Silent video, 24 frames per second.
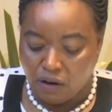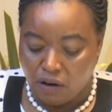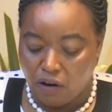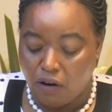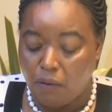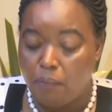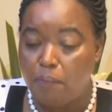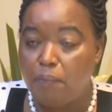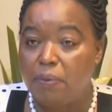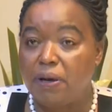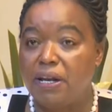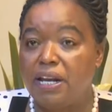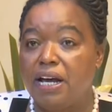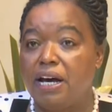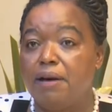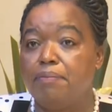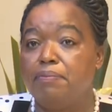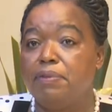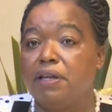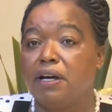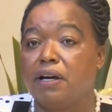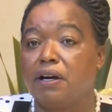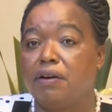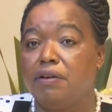open
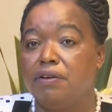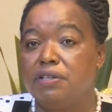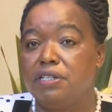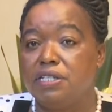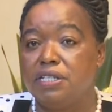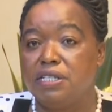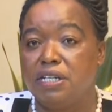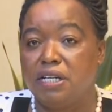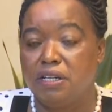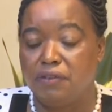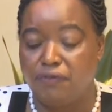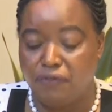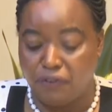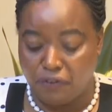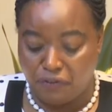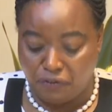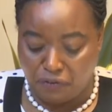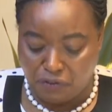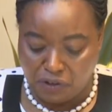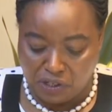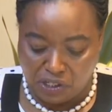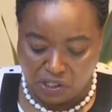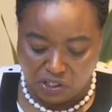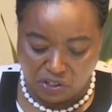up the continent for
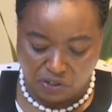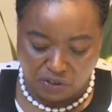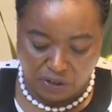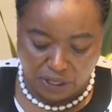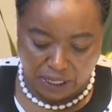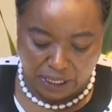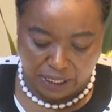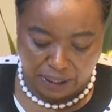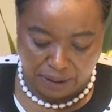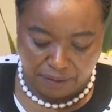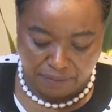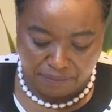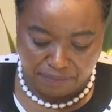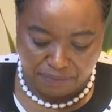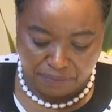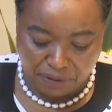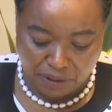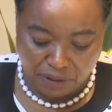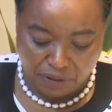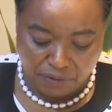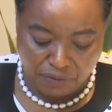free trade,